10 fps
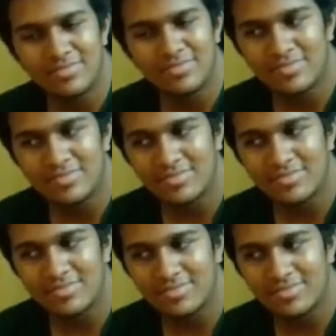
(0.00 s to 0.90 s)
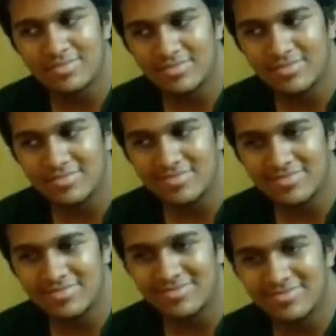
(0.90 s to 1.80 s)

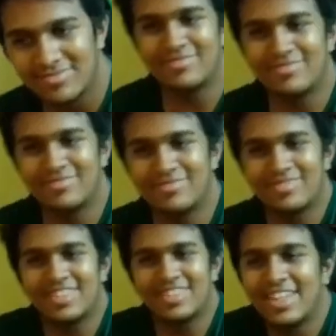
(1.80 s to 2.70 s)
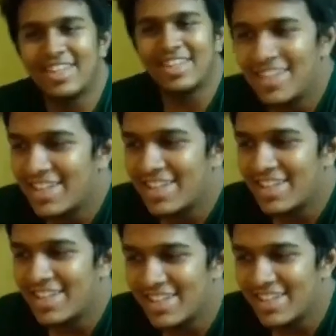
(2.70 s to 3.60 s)

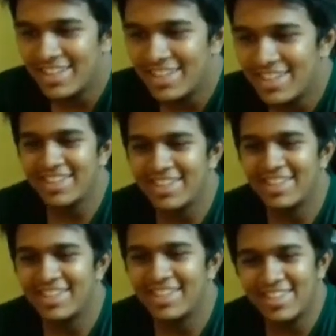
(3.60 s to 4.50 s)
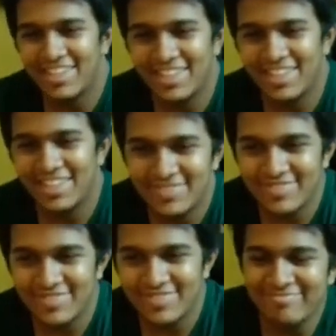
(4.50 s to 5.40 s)

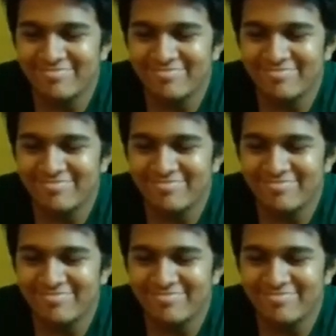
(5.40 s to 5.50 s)
This person isn't speaking.